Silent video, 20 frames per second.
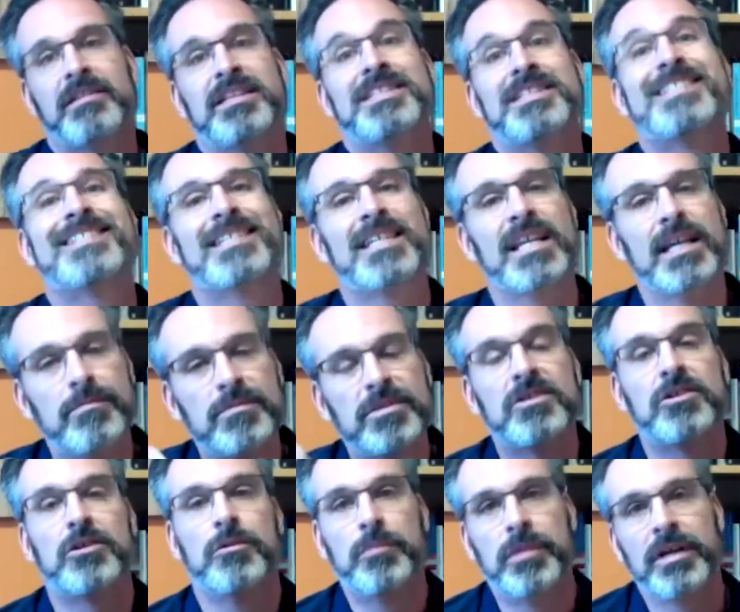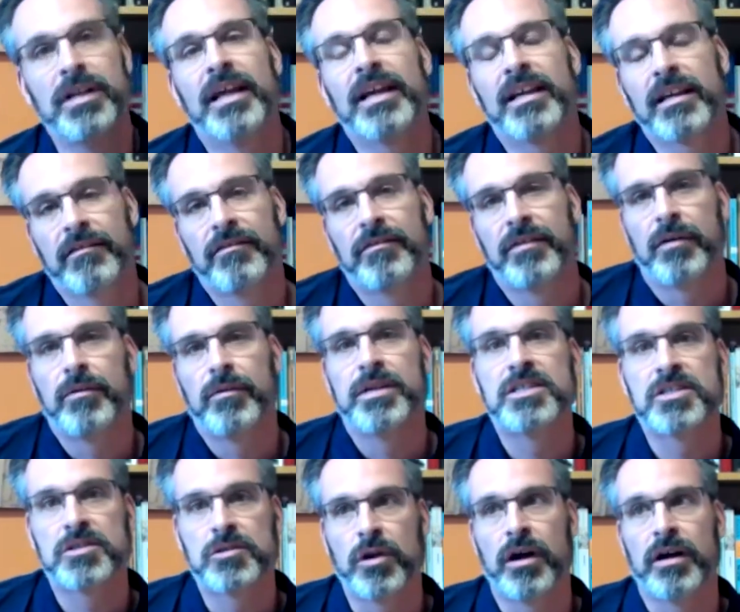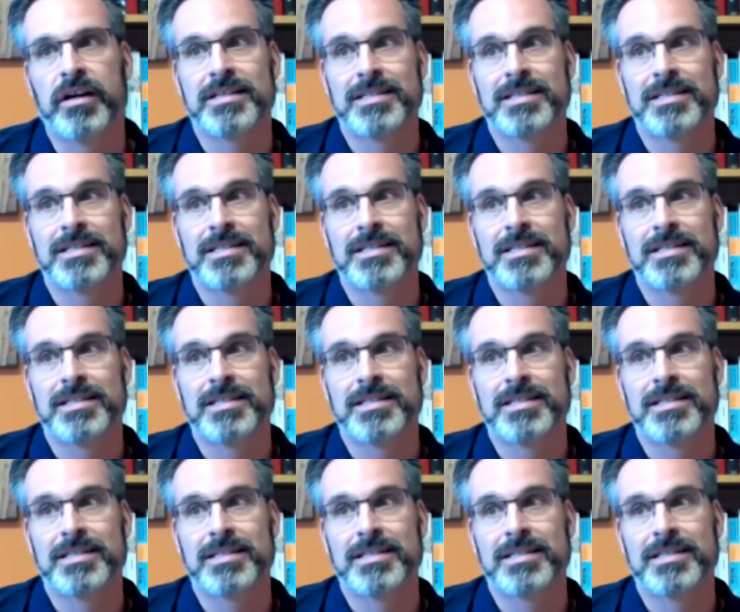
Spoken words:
seems to be like a very strong